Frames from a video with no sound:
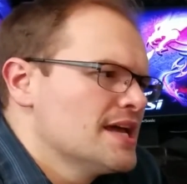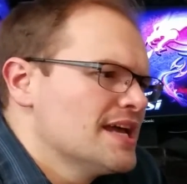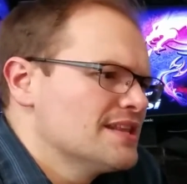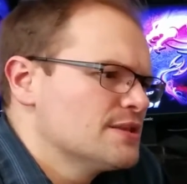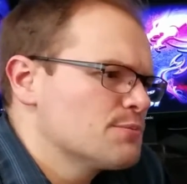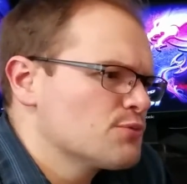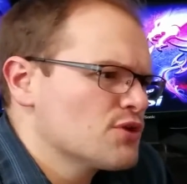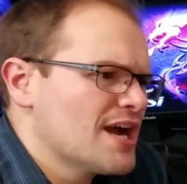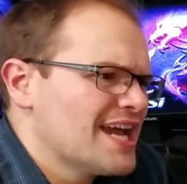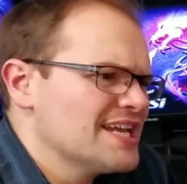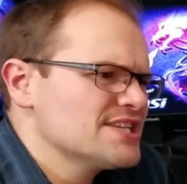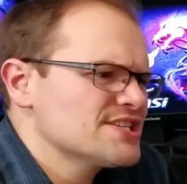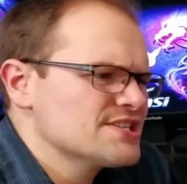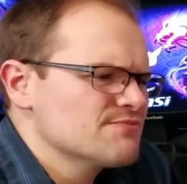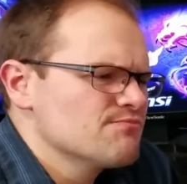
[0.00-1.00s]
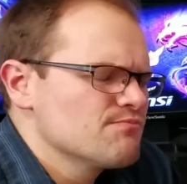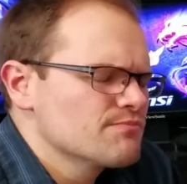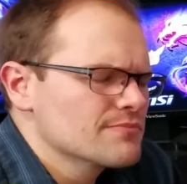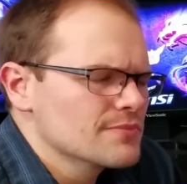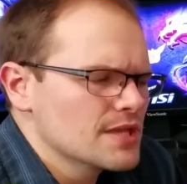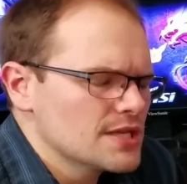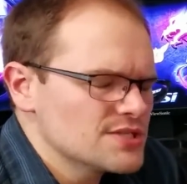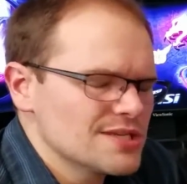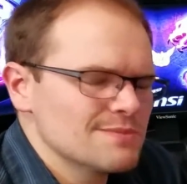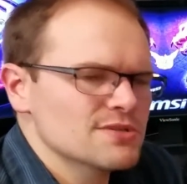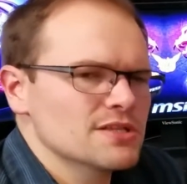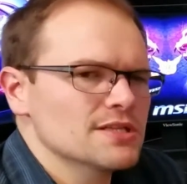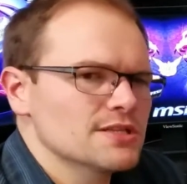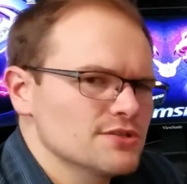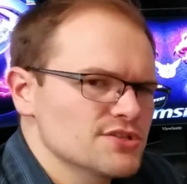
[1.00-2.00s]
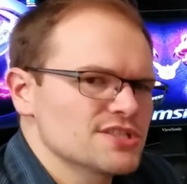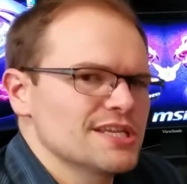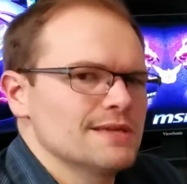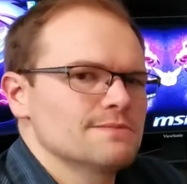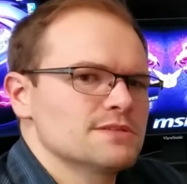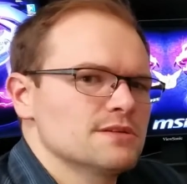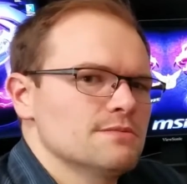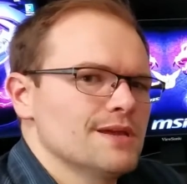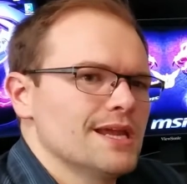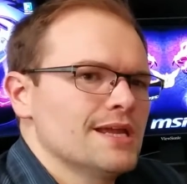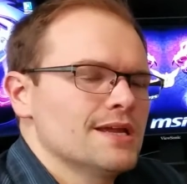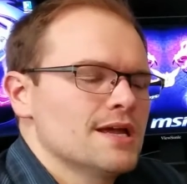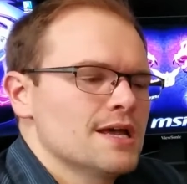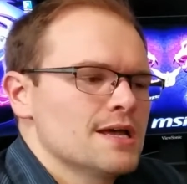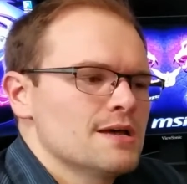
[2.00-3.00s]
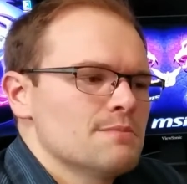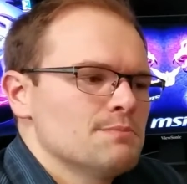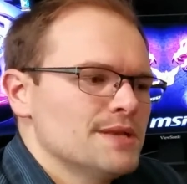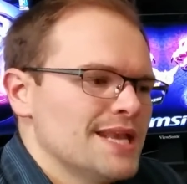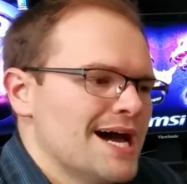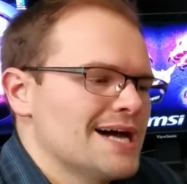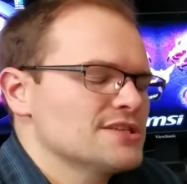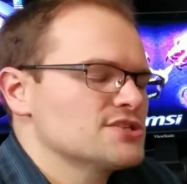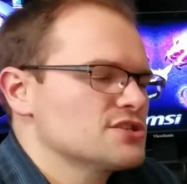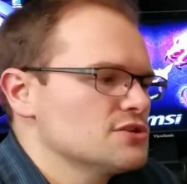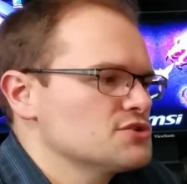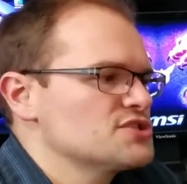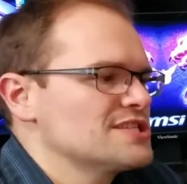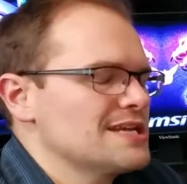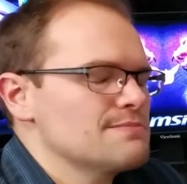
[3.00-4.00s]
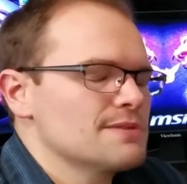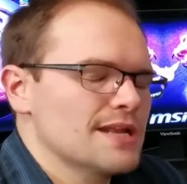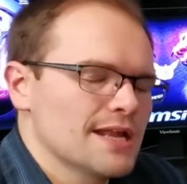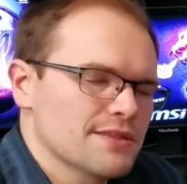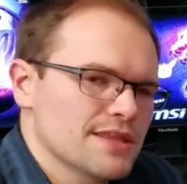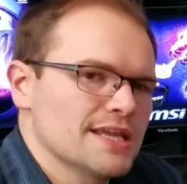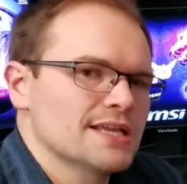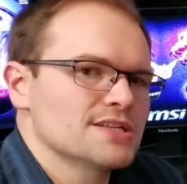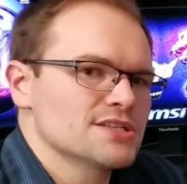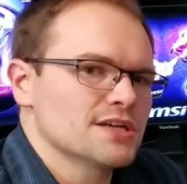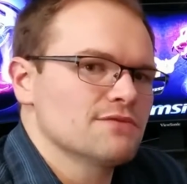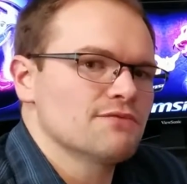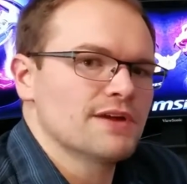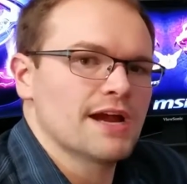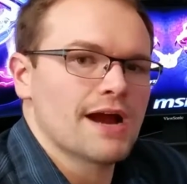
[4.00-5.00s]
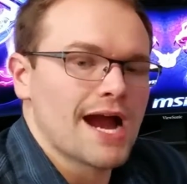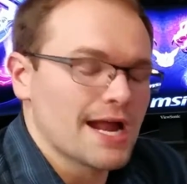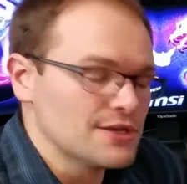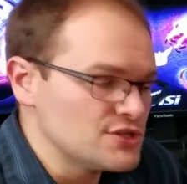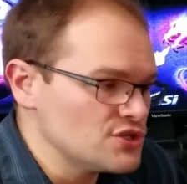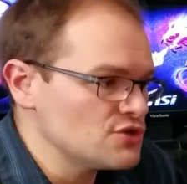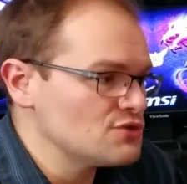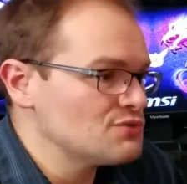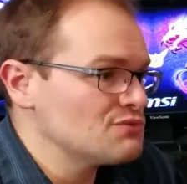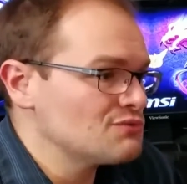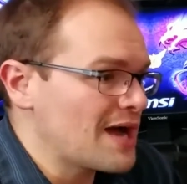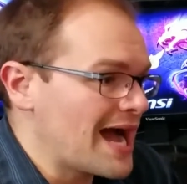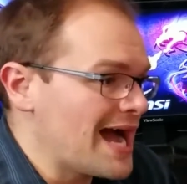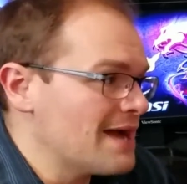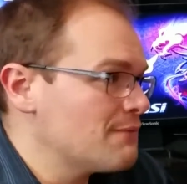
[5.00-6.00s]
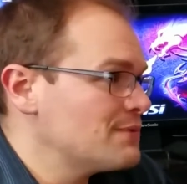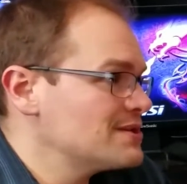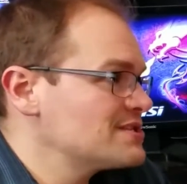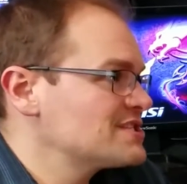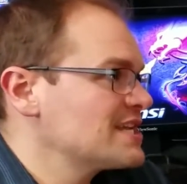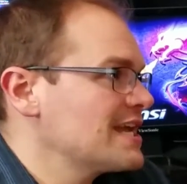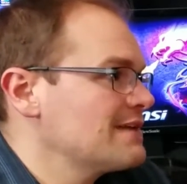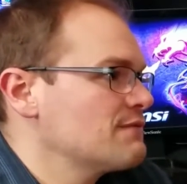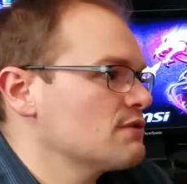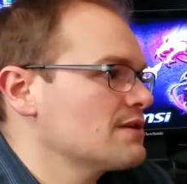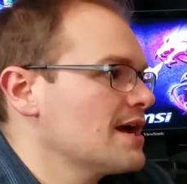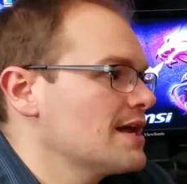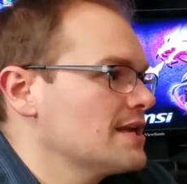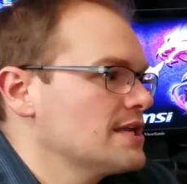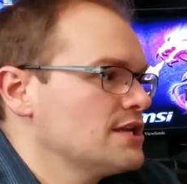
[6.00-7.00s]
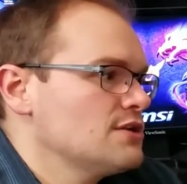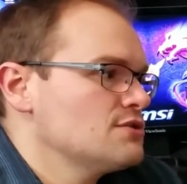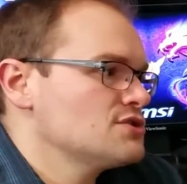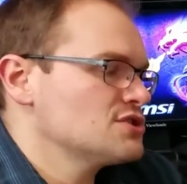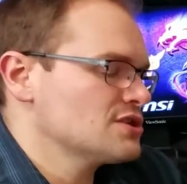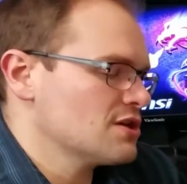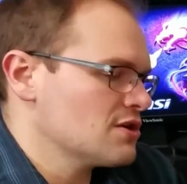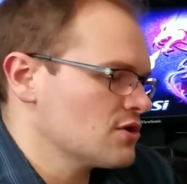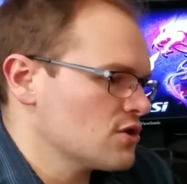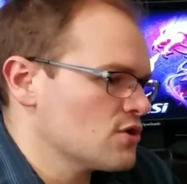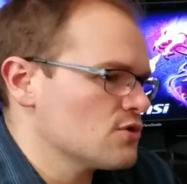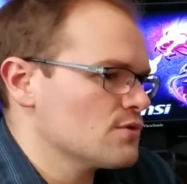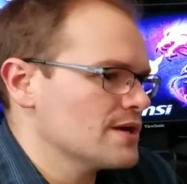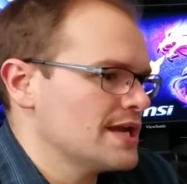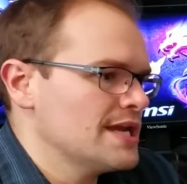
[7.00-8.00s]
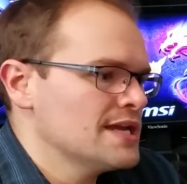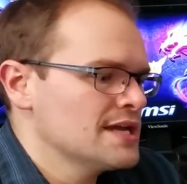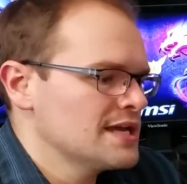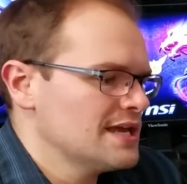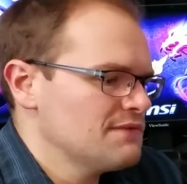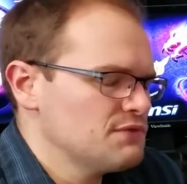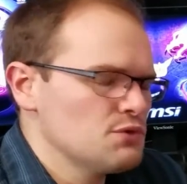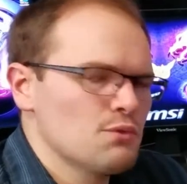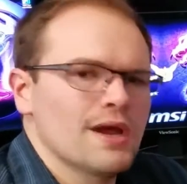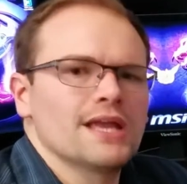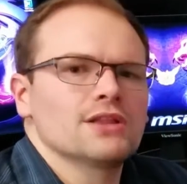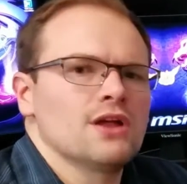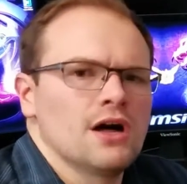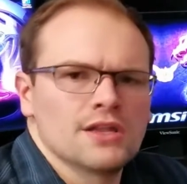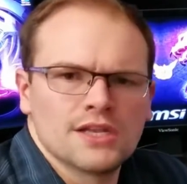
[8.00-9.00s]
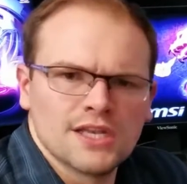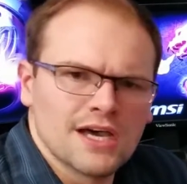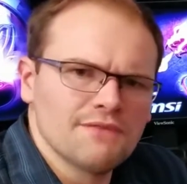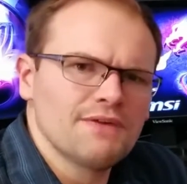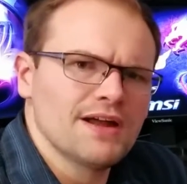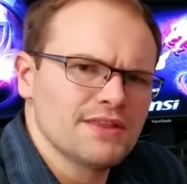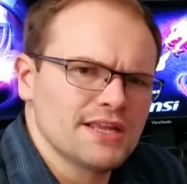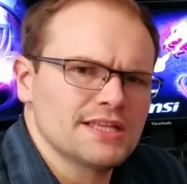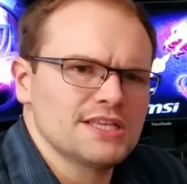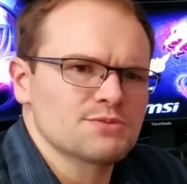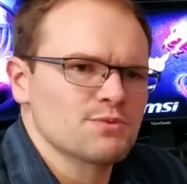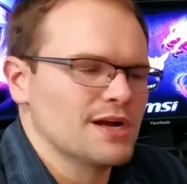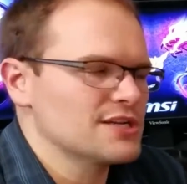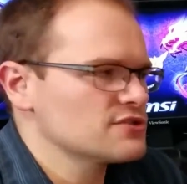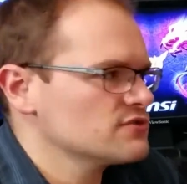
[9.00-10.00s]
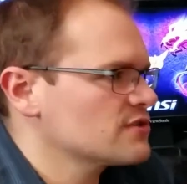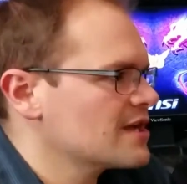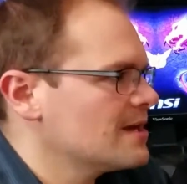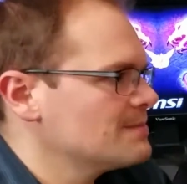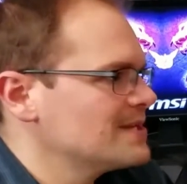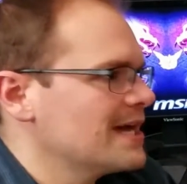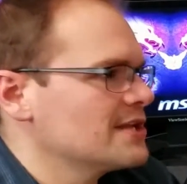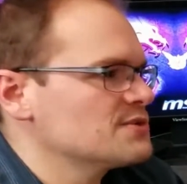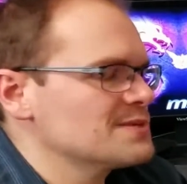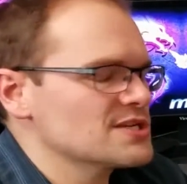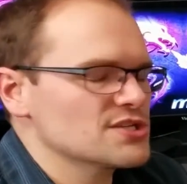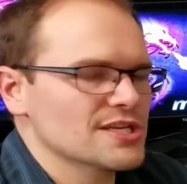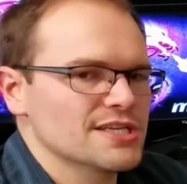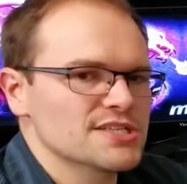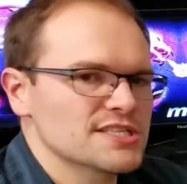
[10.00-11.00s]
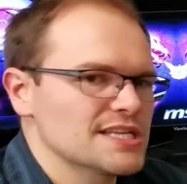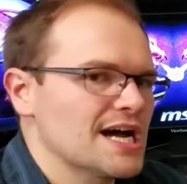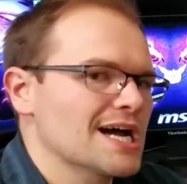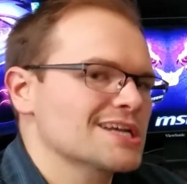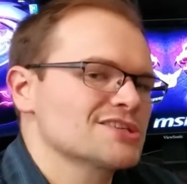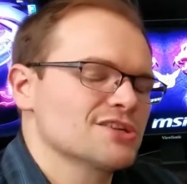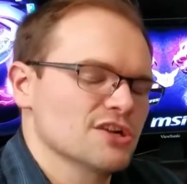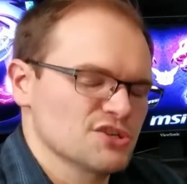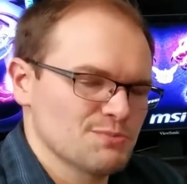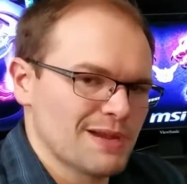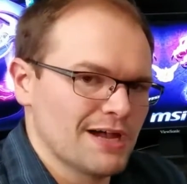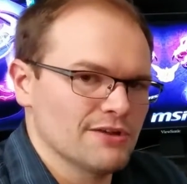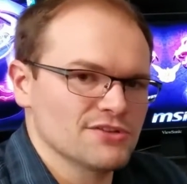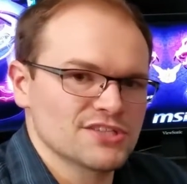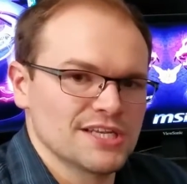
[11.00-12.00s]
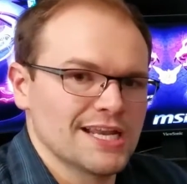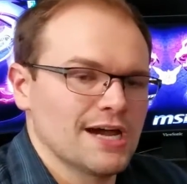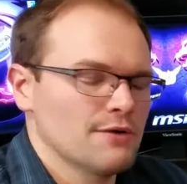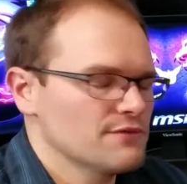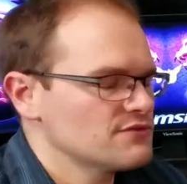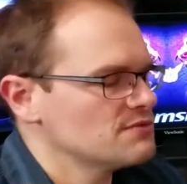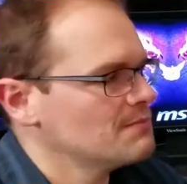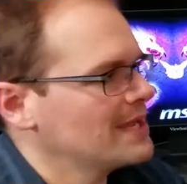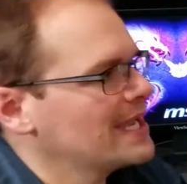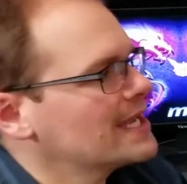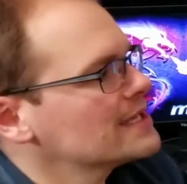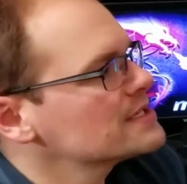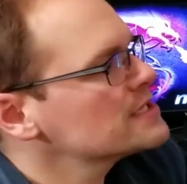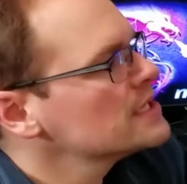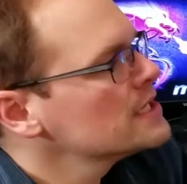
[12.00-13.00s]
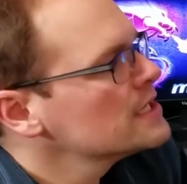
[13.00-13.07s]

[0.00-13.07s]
The price it seems a little steep to me, but not so steep that I think is unfair. I do I would say if you're not in a huge hurry, if you wait long enough, I think these prices will come down, especially as stock starts balancing out with demand.